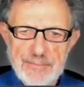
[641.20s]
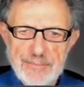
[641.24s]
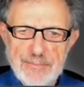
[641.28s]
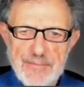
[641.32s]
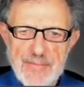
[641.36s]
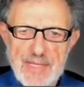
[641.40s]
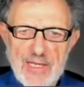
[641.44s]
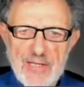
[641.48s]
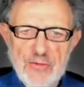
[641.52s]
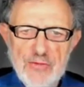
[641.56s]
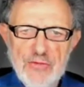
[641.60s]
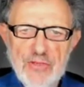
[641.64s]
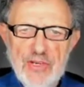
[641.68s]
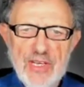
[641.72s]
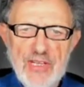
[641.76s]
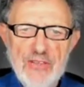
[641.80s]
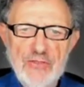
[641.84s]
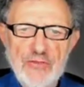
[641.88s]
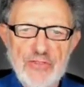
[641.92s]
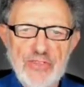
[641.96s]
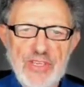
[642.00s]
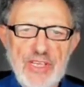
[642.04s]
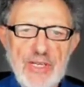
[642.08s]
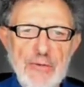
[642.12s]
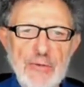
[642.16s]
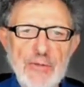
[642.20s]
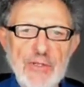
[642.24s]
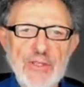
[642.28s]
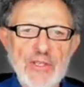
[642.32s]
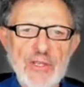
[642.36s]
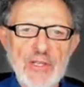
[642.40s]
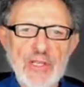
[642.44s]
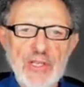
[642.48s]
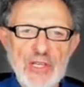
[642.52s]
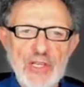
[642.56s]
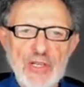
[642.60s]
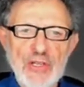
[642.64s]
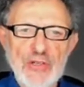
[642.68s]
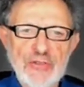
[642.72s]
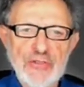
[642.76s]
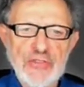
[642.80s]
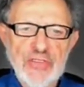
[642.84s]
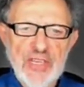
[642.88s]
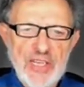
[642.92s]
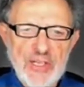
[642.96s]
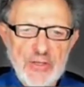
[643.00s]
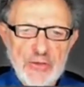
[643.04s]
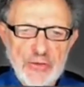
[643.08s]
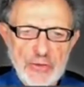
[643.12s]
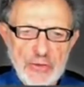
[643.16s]
As you can see with the little
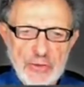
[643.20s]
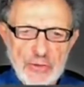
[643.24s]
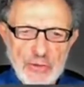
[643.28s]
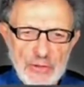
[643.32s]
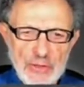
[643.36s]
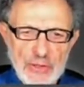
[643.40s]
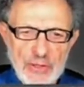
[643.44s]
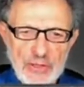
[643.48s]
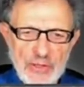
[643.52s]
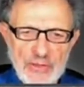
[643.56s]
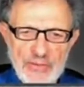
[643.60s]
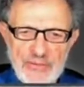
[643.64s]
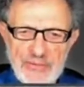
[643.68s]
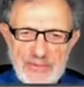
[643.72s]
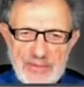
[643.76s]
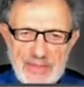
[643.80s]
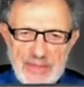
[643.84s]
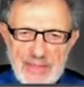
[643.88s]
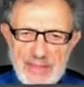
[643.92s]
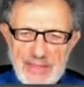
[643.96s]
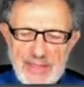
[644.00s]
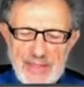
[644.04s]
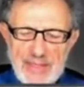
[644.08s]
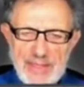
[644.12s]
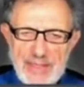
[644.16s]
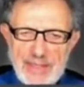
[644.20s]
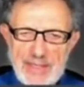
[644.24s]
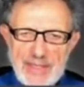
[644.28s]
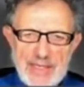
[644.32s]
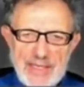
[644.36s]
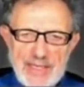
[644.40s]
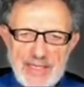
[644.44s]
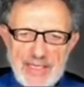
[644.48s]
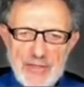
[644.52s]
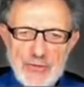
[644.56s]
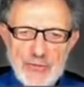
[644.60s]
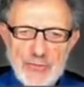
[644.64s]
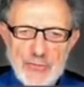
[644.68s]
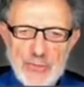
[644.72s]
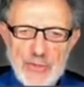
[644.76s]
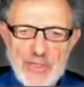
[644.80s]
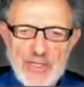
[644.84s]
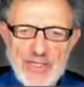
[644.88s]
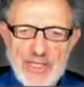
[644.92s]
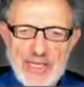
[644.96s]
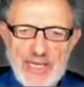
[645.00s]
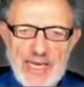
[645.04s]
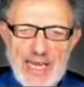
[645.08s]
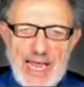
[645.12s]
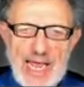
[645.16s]
sea turtle, he's
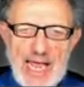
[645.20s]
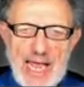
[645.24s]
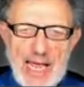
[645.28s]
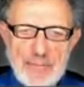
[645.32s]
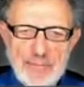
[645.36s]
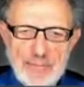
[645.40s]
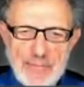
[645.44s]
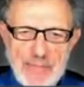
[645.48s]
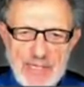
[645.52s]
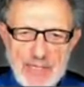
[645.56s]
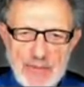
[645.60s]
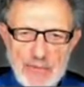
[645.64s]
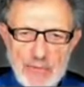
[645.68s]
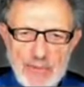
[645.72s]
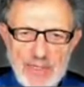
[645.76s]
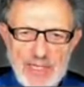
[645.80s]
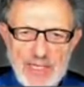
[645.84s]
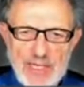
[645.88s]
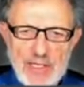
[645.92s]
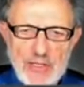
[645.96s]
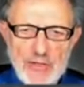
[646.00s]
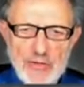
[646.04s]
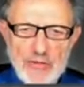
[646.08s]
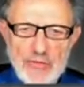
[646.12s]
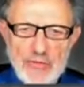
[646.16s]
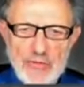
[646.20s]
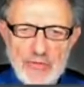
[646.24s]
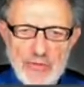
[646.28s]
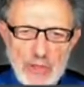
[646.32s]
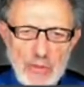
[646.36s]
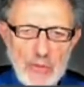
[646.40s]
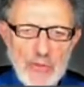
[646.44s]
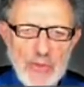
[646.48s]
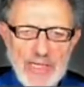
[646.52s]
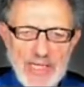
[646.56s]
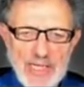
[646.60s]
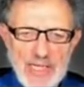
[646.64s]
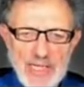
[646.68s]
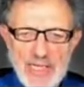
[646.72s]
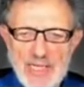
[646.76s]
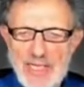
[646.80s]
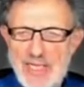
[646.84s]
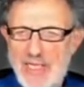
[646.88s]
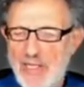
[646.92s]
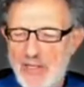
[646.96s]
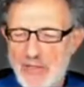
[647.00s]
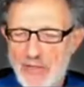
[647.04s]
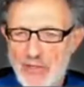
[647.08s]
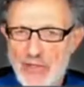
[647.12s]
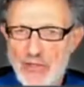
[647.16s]
really happy when he's floating
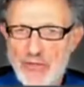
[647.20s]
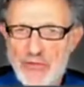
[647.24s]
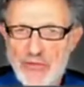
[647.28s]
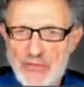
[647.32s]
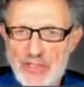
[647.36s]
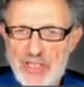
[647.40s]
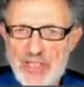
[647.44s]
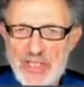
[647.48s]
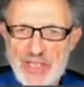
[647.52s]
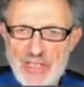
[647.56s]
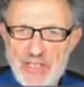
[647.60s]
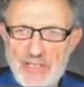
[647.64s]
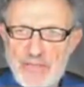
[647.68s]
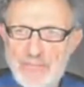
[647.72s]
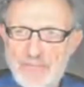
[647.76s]
in the sea.